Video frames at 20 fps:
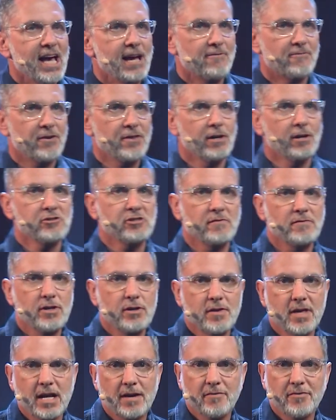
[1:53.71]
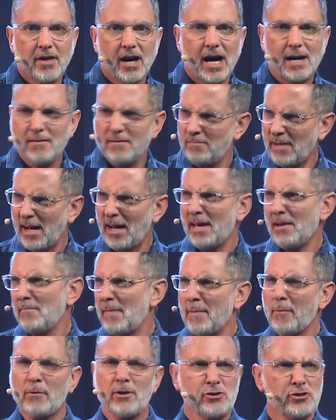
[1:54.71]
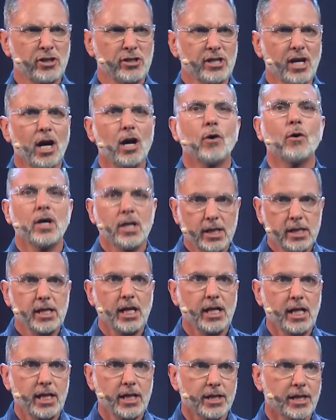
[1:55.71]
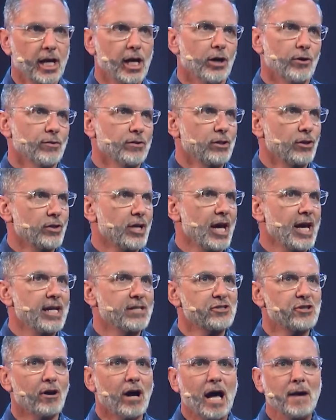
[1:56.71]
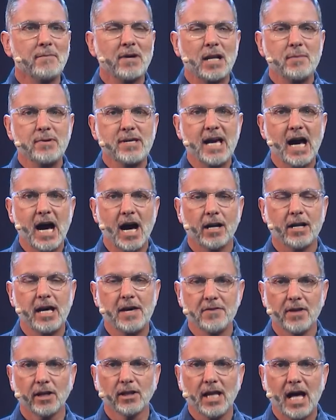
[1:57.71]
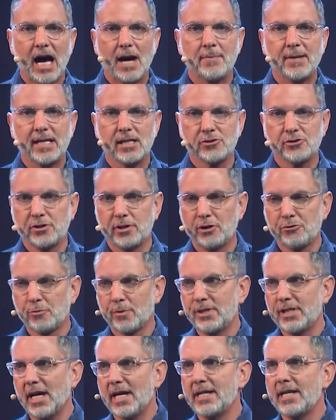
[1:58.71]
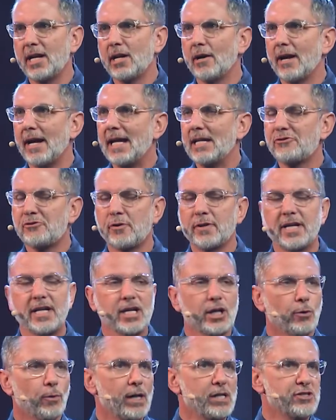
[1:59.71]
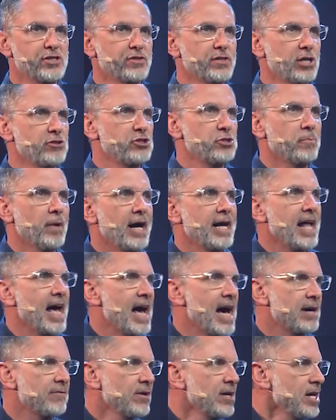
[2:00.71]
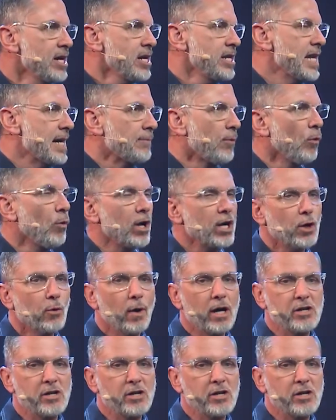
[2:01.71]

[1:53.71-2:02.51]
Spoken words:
And for those of you that have thought, maybe we should go, you need to go, okay? So I'm going to be out in the lobby as soon as we're done here answering any questions that you might have. Number one